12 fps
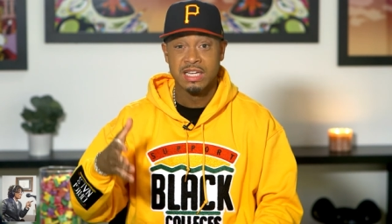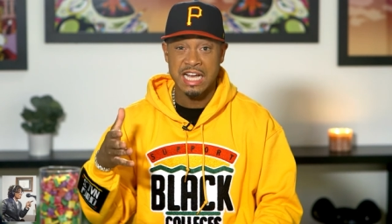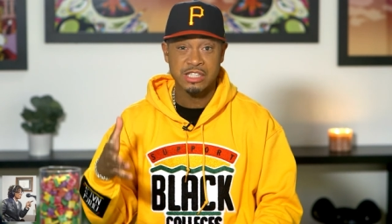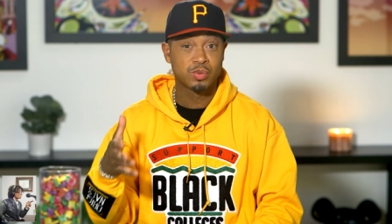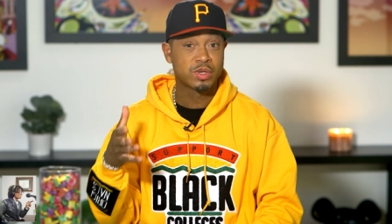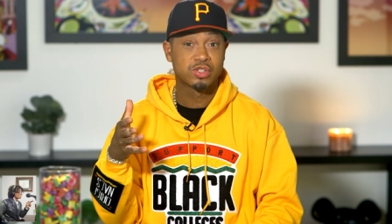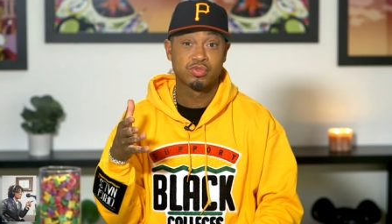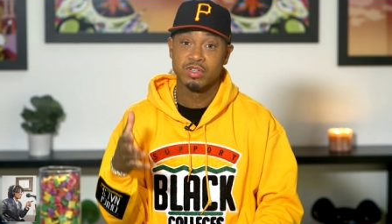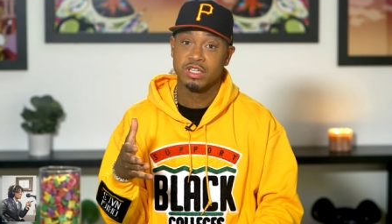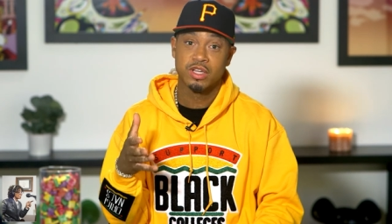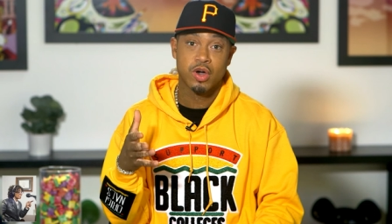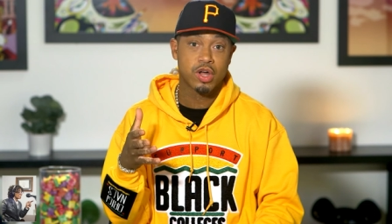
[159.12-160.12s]
That's what it's
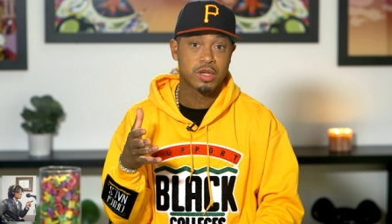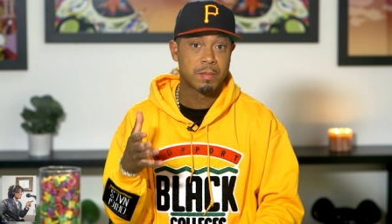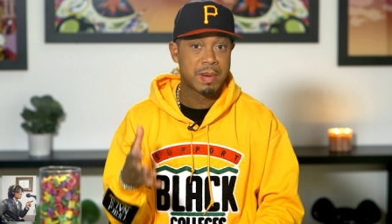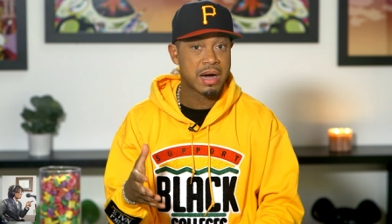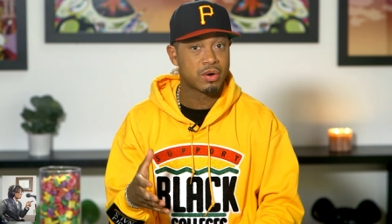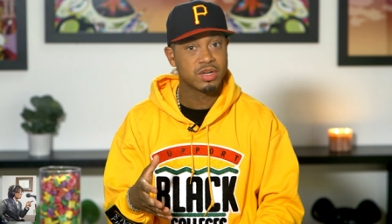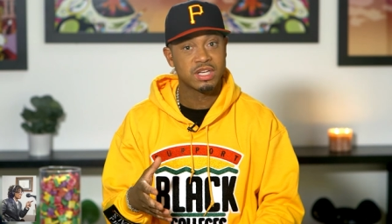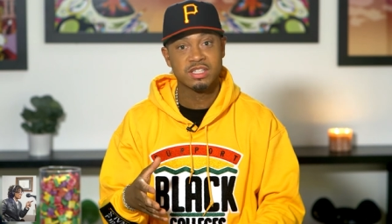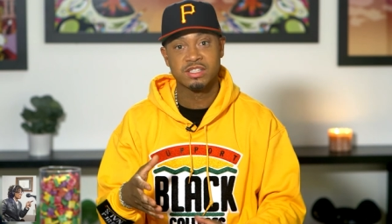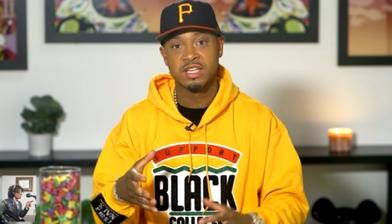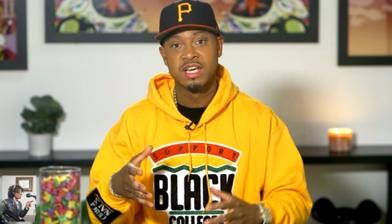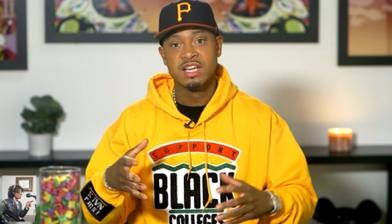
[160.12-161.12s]
really all about:
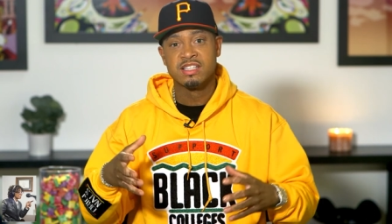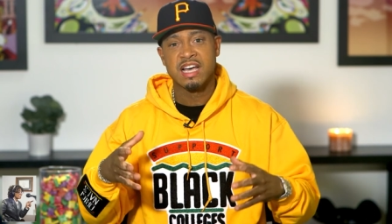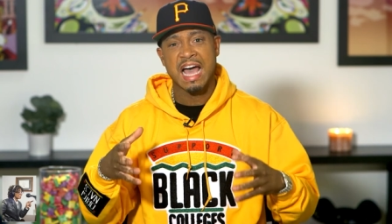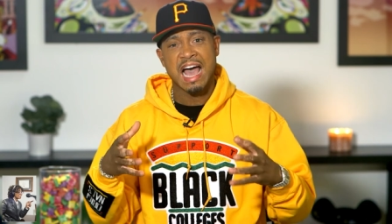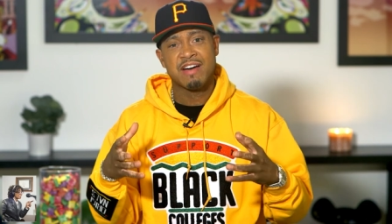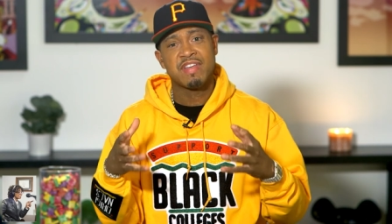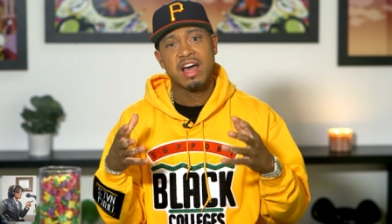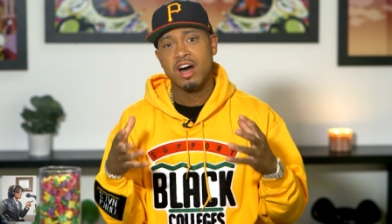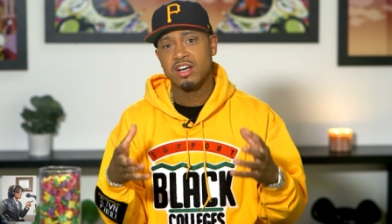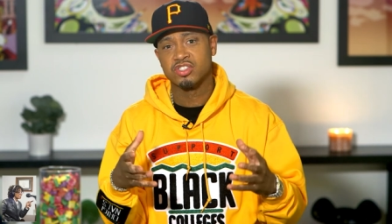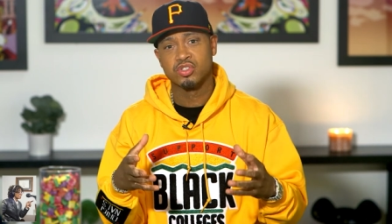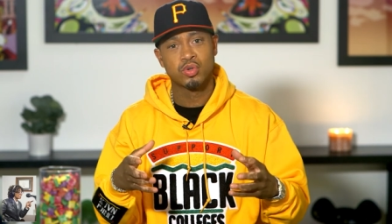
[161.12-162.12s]
is to have that
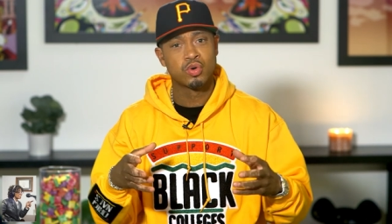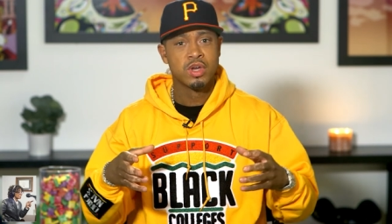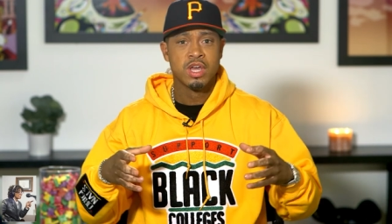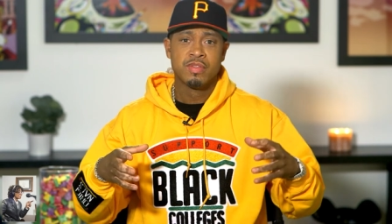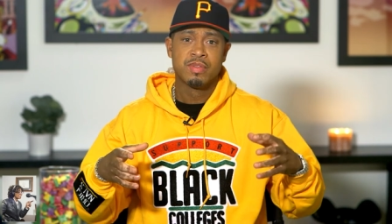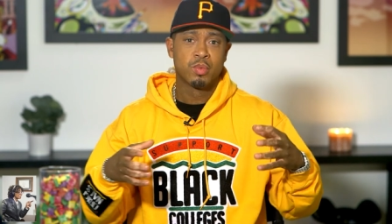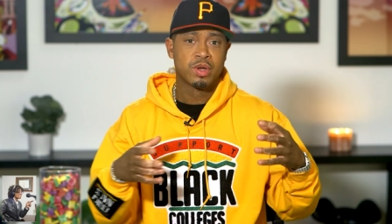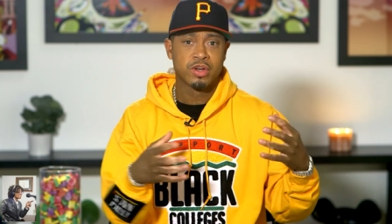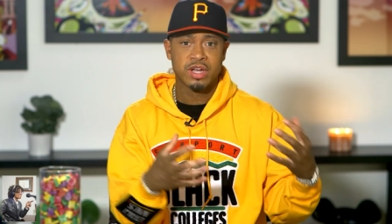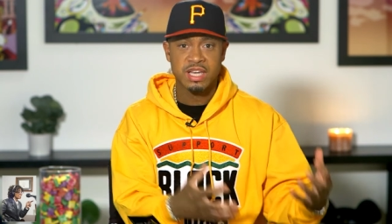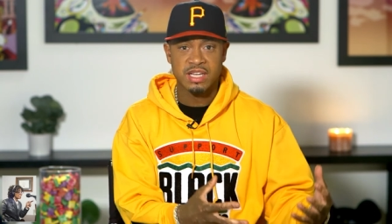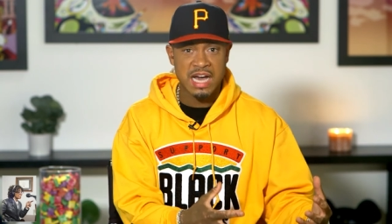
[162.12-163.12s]
hustle when you're
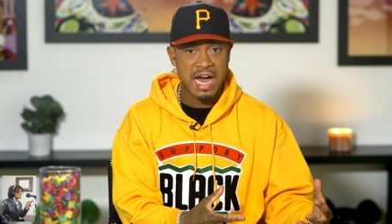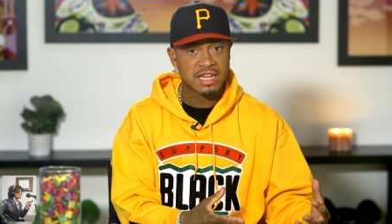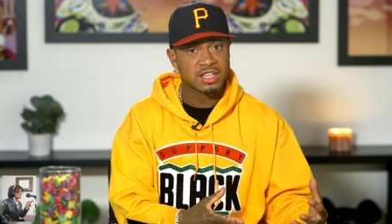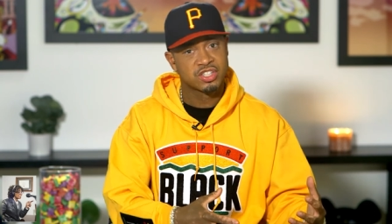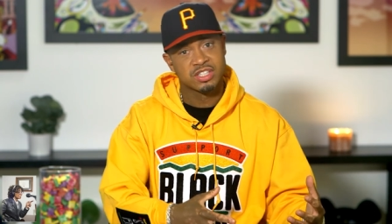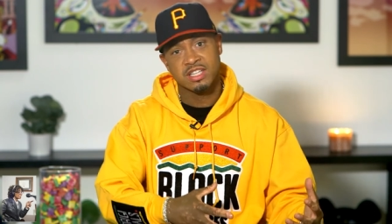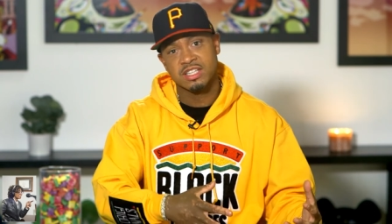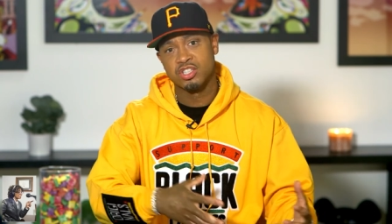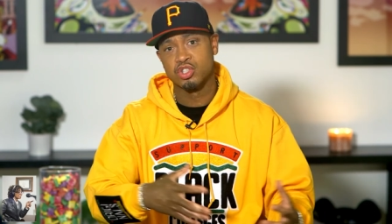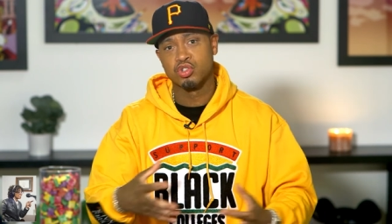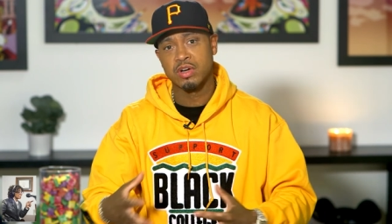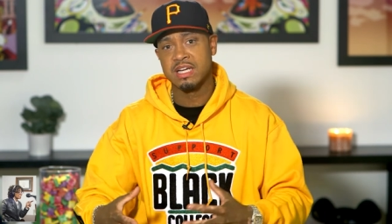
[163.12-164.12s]
in college, and then to
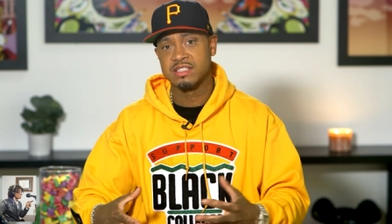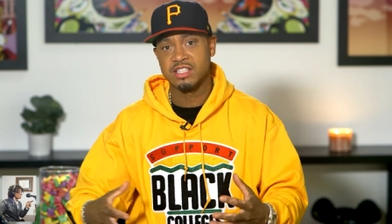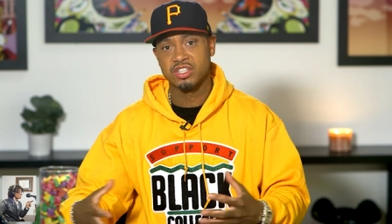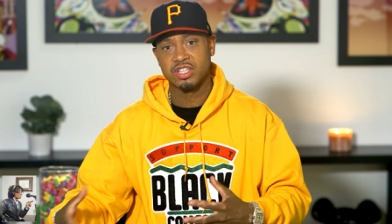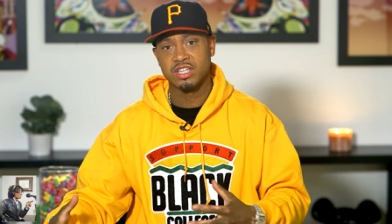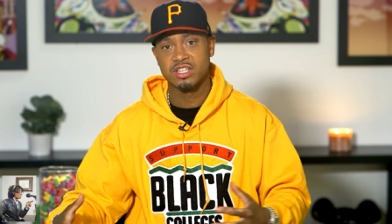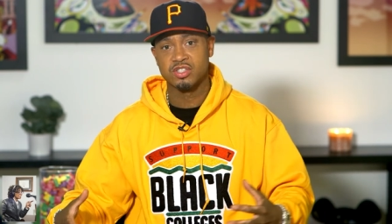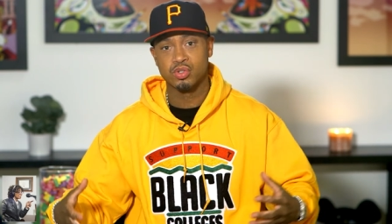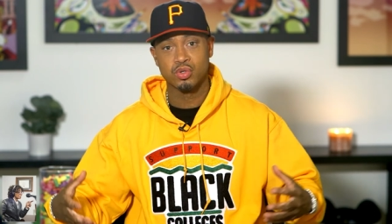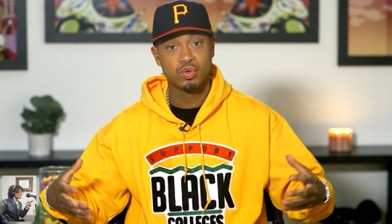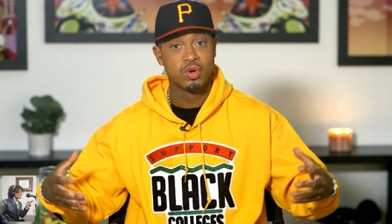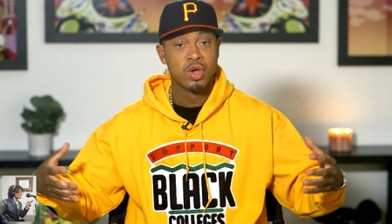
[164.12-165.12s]
transition
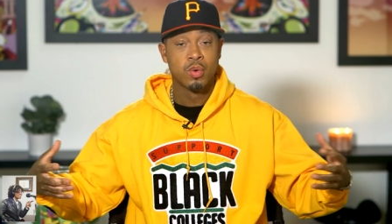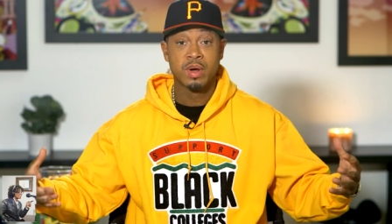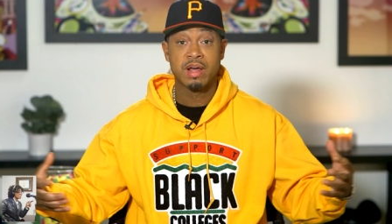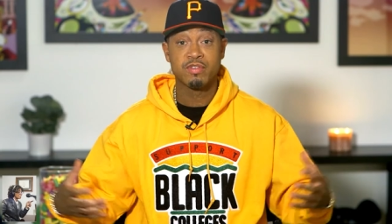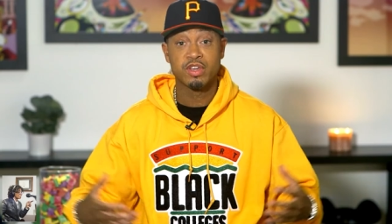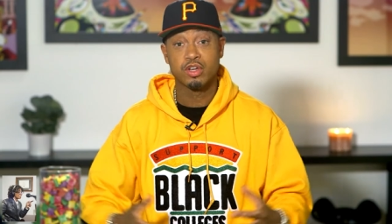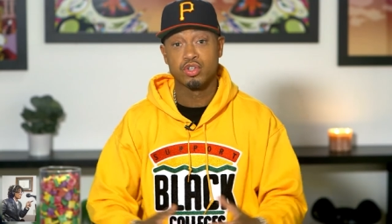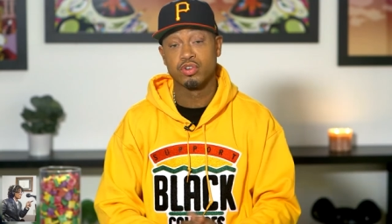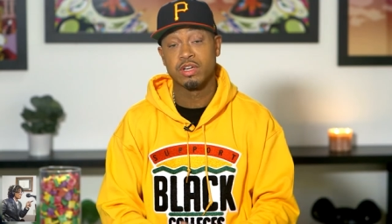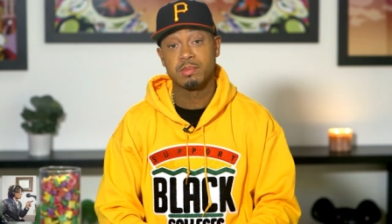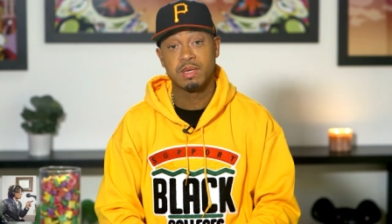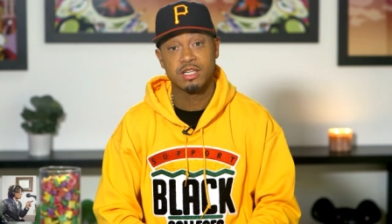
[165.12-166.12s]
into whatever your
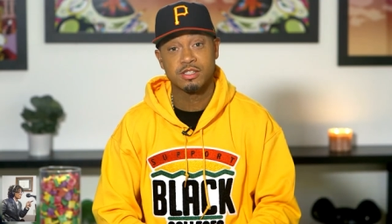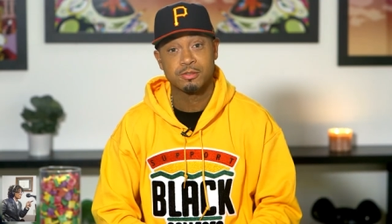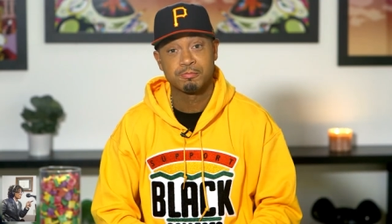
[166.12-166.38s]
dream is